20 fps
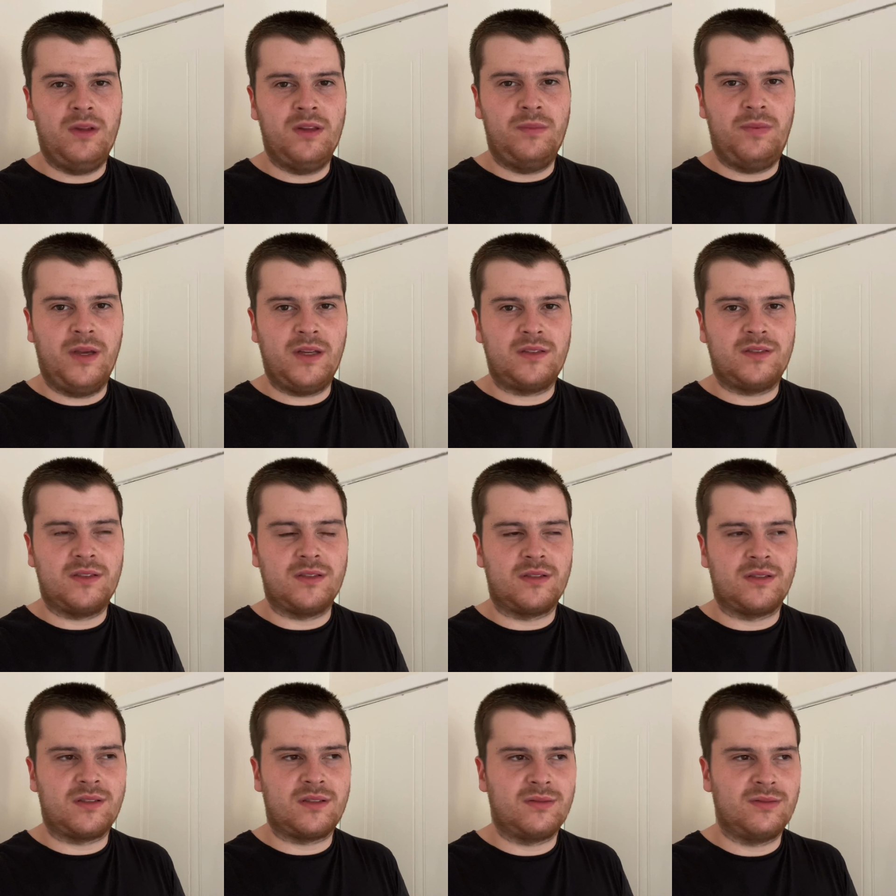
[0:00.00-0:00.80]
the
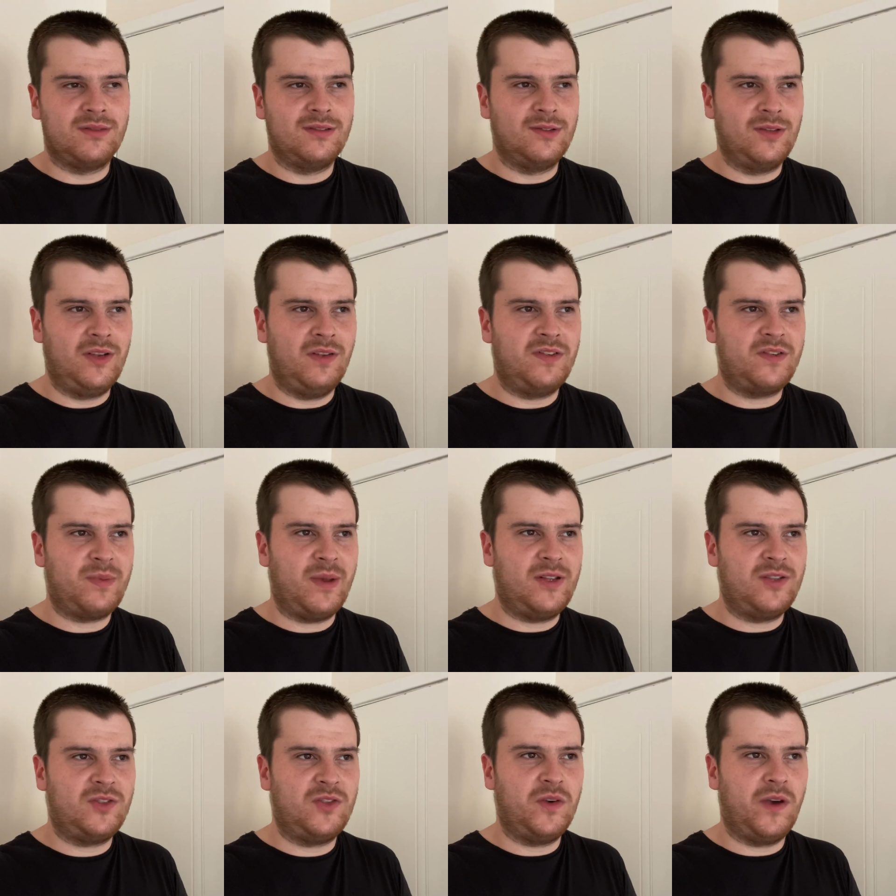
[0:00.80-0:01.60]
pictures when you've
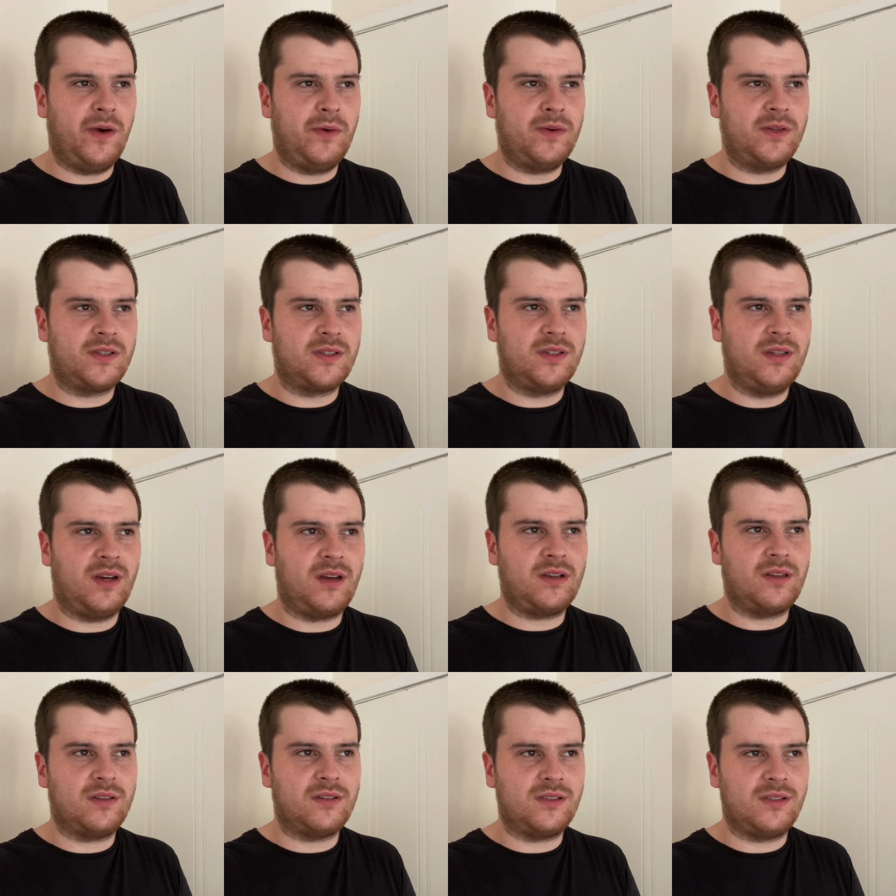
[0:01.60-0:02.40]
spent 2 hours in
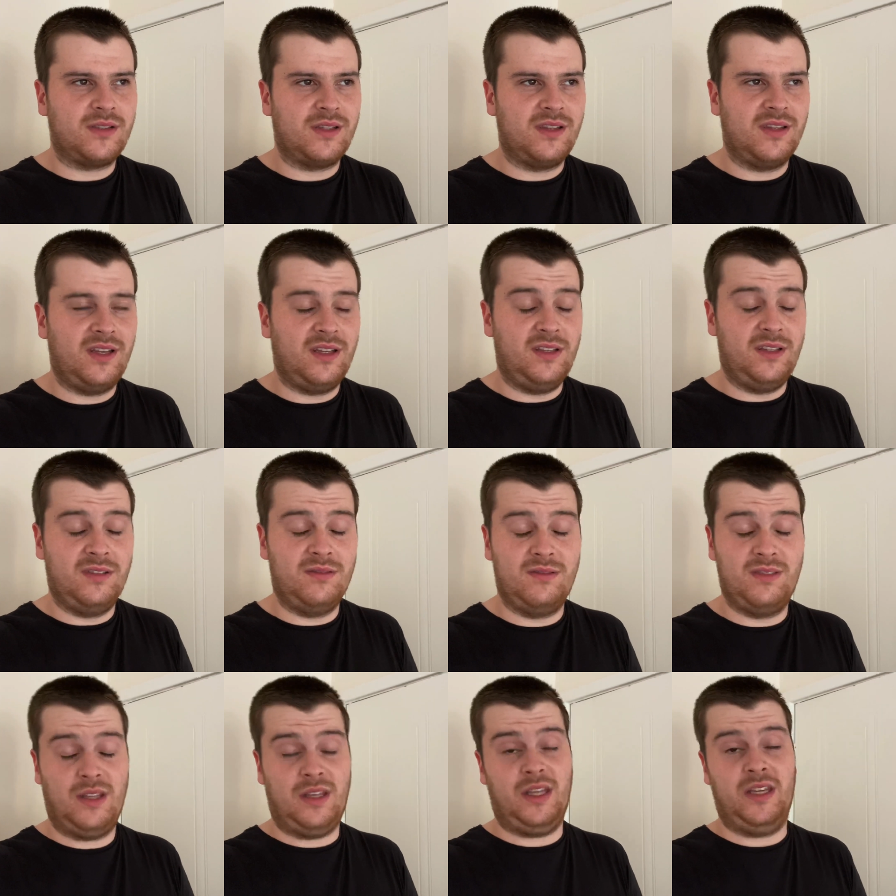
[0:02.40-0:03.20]
darkness and then
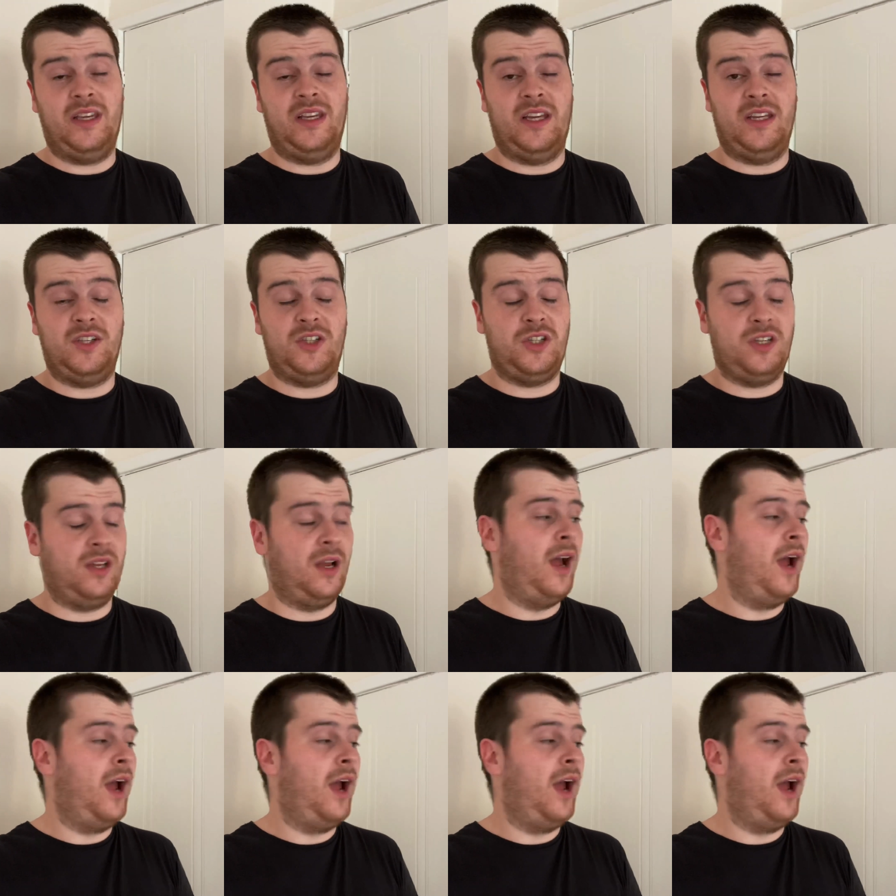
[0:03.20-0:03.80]
the light hits you.